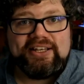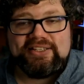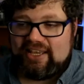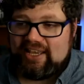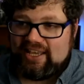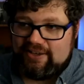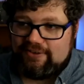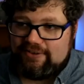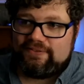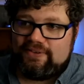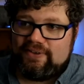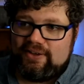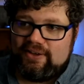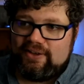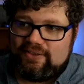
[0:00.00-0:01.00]
It's like, if
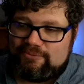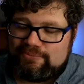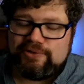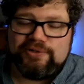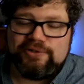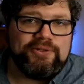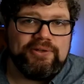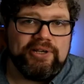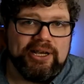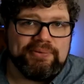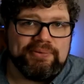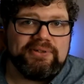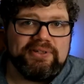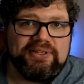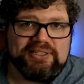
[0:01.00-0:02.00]
the person who got
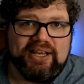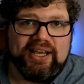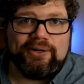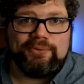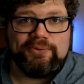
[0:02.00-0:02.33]
pulled aside